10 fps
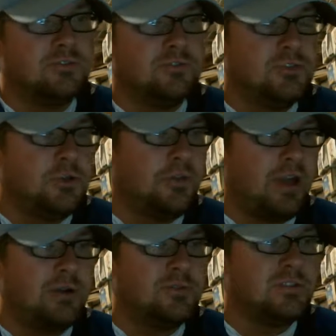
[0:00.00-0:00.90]

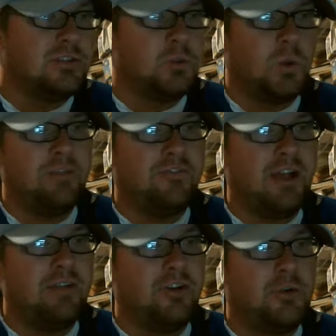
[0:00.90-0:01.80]
2,000 to
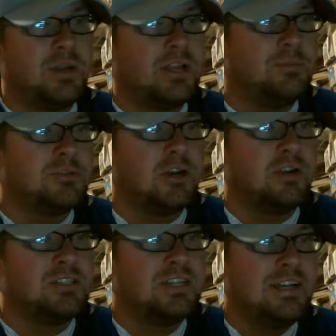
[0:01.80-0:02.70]
2,500 Cubs
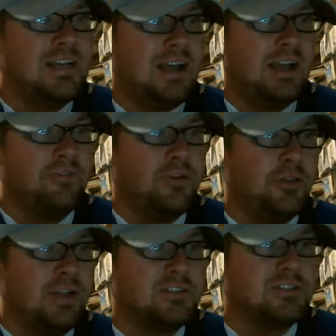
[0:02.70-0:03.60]
cards, I feel
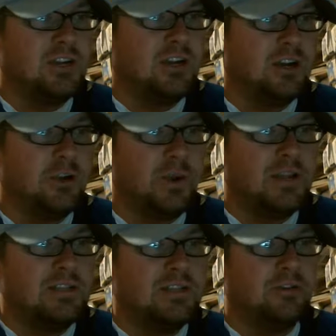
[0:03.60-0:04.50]
that's a
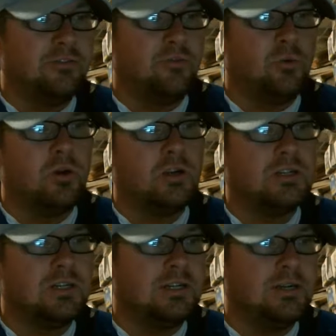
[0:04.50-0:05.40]
great deal
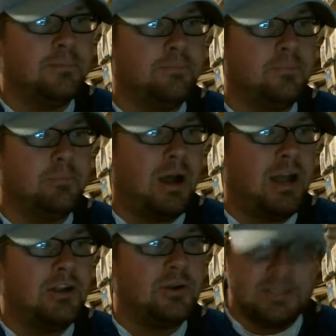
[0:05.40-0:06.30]
for buyer and